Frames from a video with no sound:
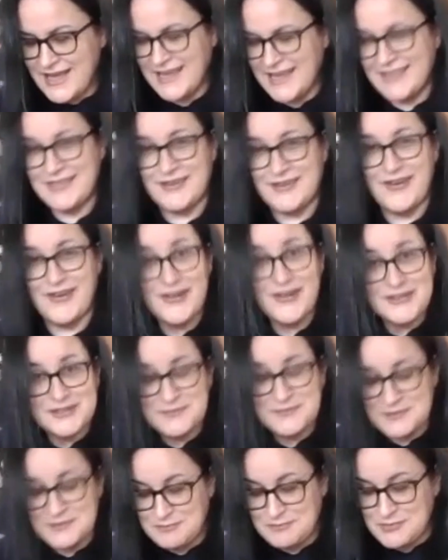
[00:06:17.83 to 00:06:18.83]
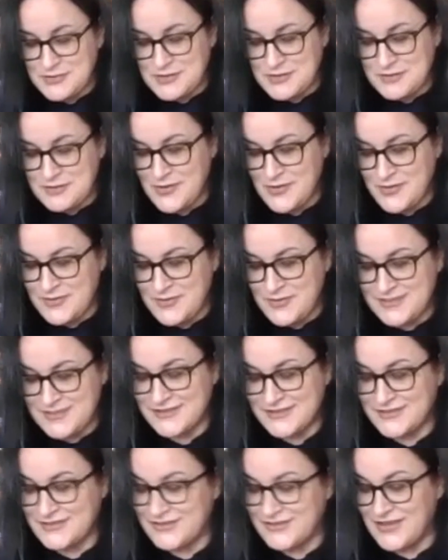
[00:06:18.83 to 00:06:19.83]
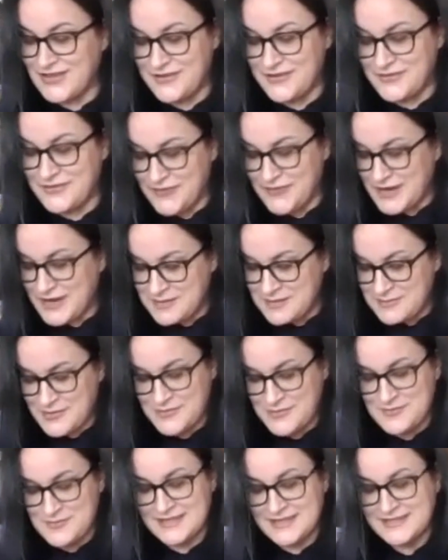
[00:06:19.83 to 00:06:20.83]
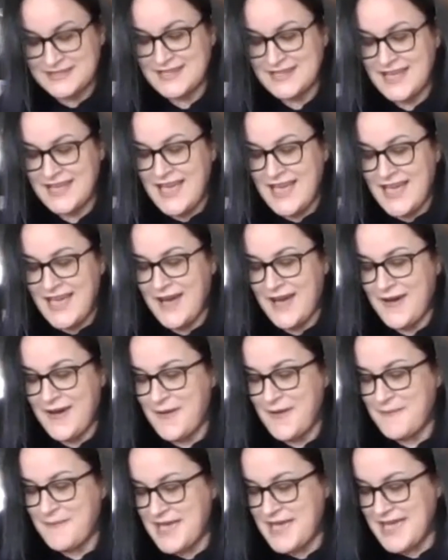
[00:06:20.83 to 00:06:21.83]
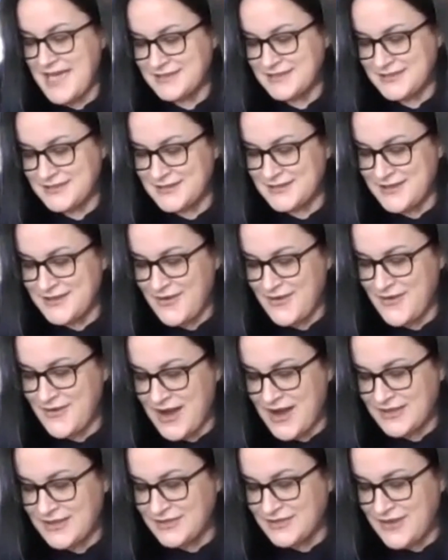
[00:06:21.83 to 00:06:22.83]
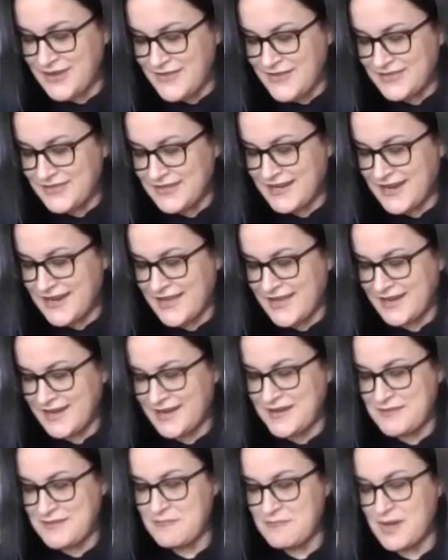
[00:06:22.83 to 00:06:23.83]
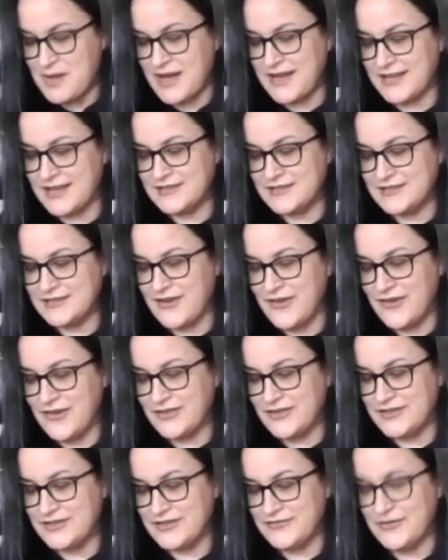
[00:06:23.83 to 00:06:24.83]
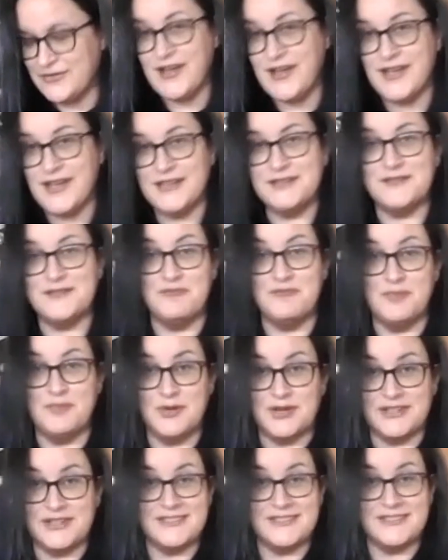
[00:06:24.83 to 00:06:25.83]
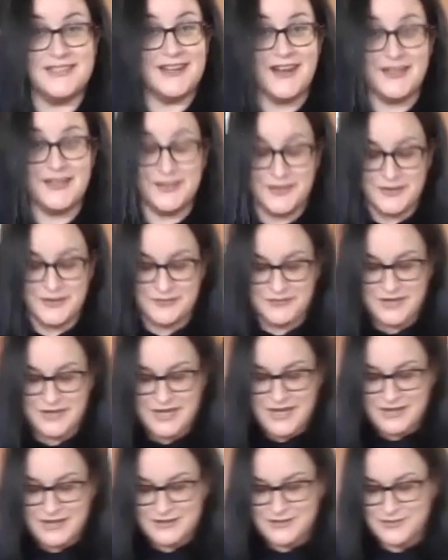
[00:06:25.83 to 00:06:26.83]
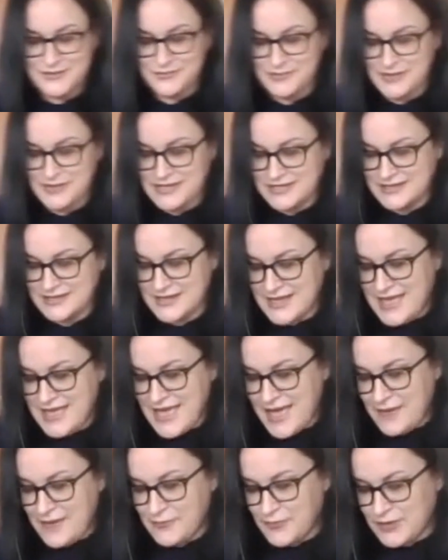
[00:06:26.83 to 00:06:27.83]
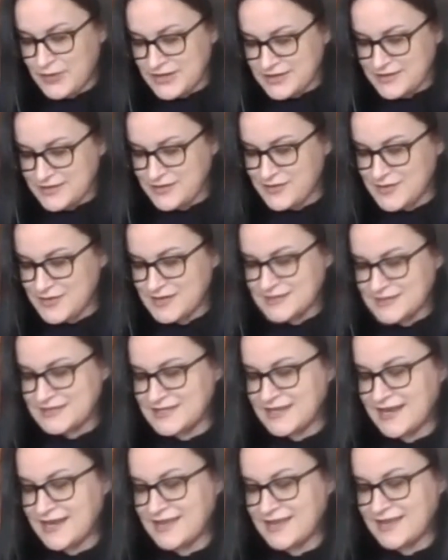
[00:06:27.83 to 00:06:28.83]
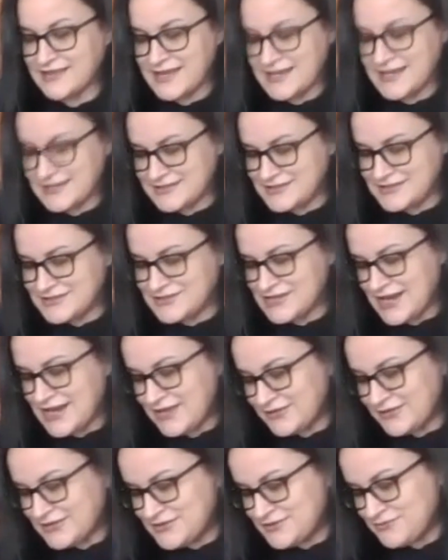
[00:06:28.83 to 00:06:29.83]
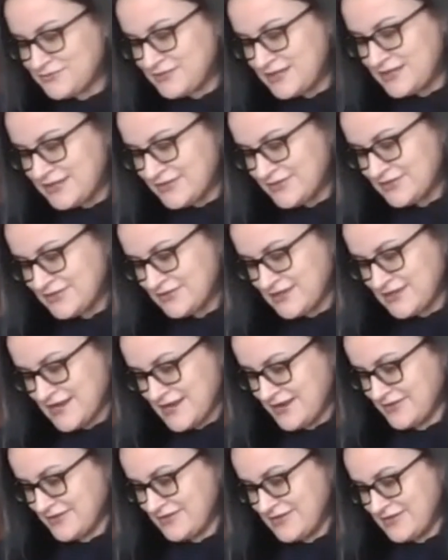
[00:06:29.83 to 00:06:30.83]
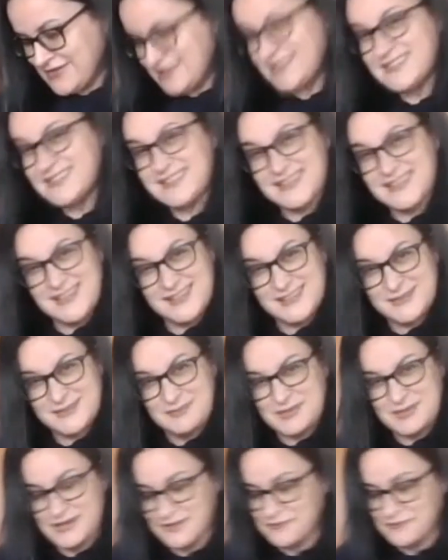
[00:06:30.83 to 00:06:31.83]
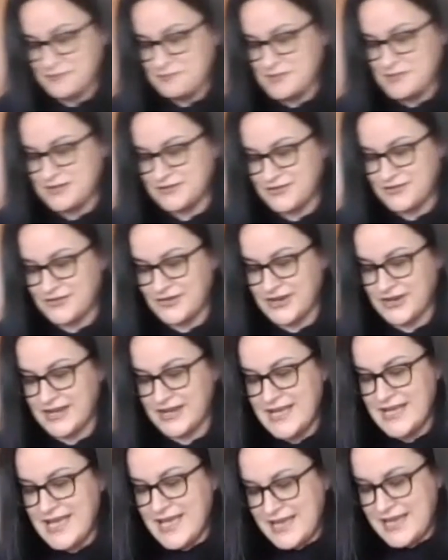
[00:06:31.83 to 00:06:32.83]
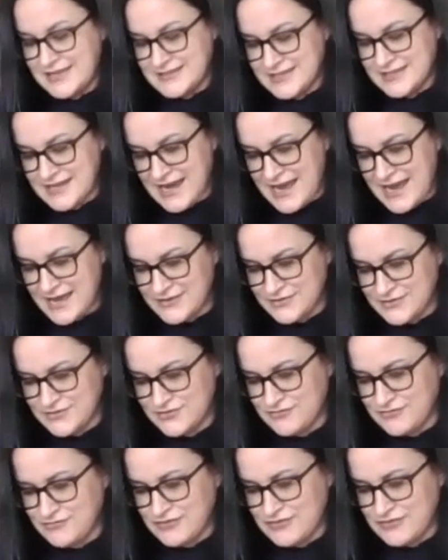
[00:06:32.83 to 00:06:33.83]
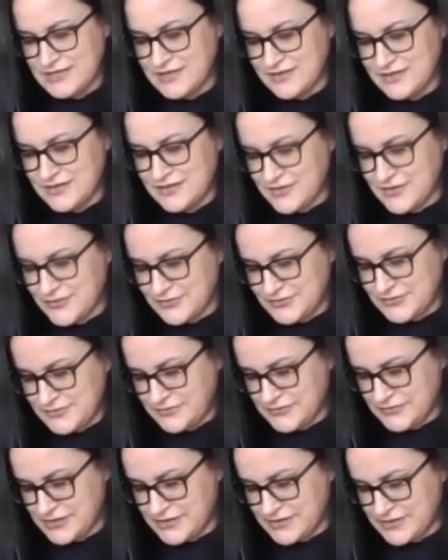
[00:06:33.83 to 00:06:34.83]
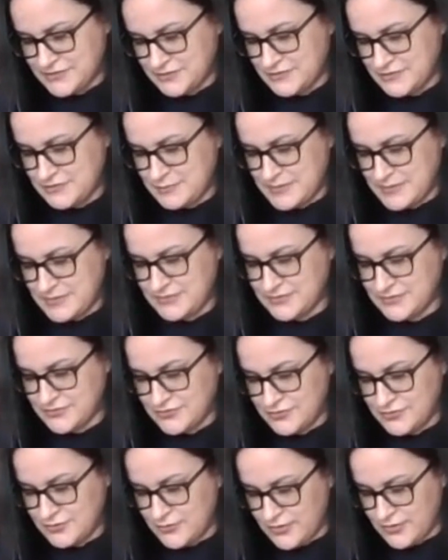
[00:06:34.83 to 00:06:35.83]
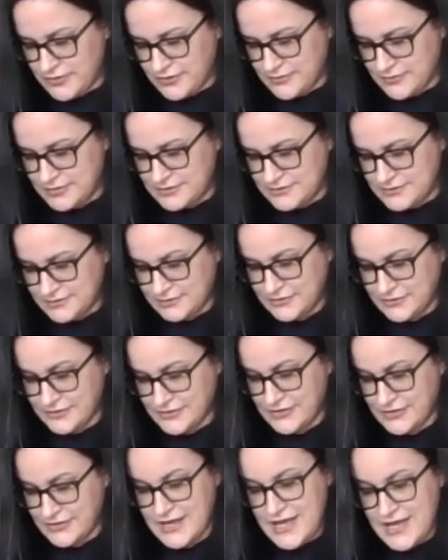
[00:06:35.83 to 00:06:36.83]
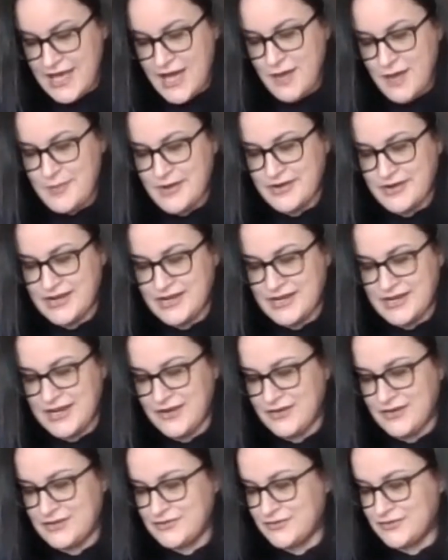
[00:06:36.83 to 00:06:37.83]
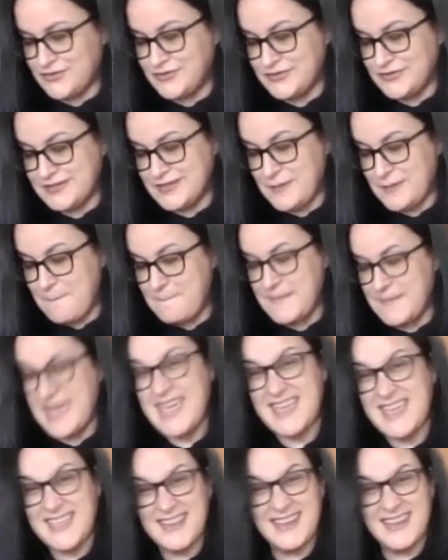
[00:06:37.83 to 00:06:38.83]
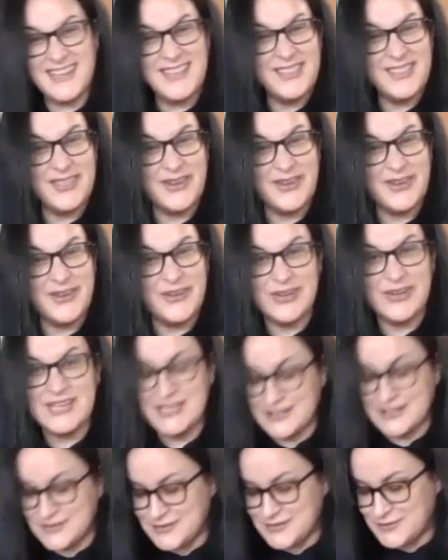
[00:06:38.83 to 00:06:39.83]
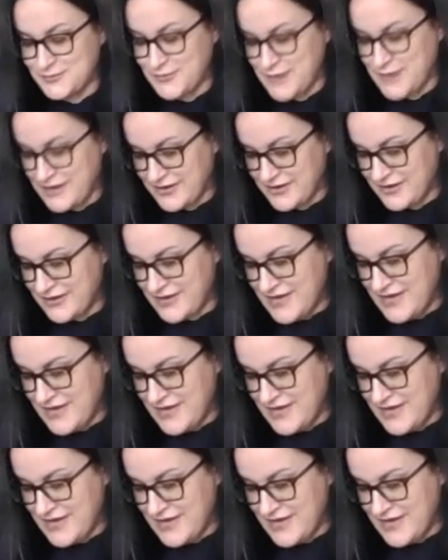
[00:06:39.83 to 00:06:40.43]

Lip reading: There are some spooky moments. There's a lot of funny moments. And so I love that it kind of combines all the different kinds of books that I love to read. And one of the things that I like to challenge readers now, since it is a bit of a mystery, is that as you're reading The Ghosts of Rancho Espanto, you are going to learn about a character who is the man in the green sweater.